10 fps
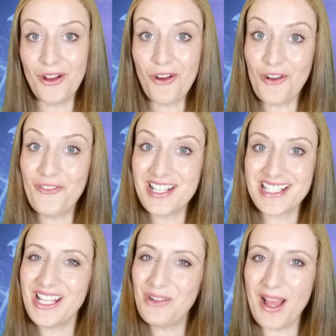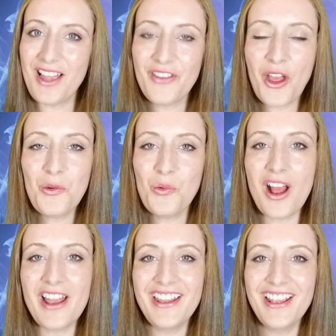obviously well-known
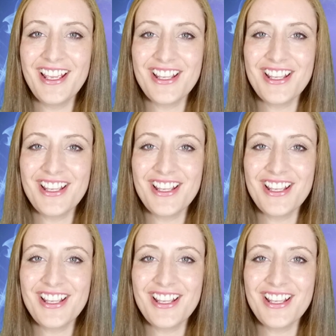one,